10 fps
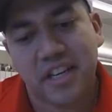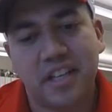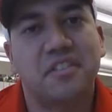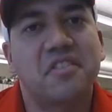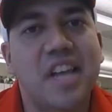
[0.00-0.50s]

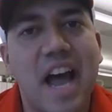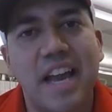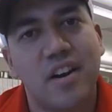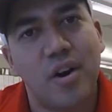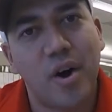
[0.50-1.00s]
can start
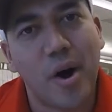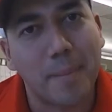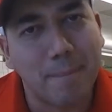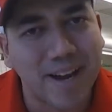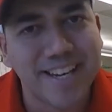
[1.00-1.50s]
on
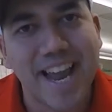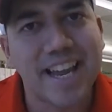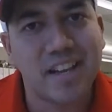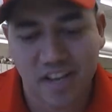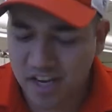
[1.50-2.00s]

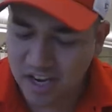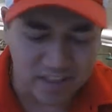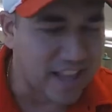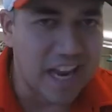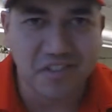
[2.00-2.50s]
Monday
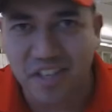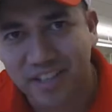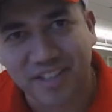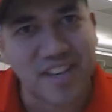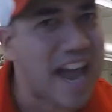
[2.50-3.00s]
and last an
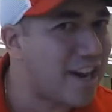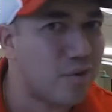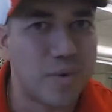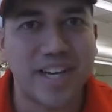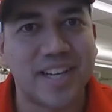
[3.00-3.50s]
entire
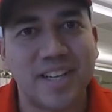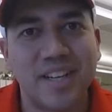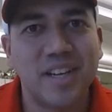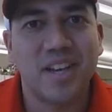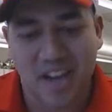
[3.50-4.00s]
week.
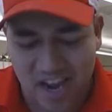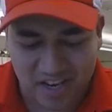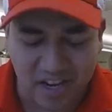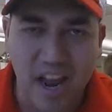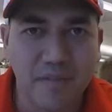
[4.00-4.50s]
And
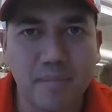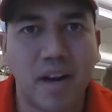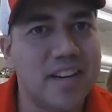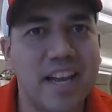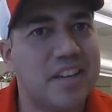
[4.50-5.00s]
then every
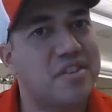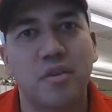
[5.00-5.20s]
Monday is your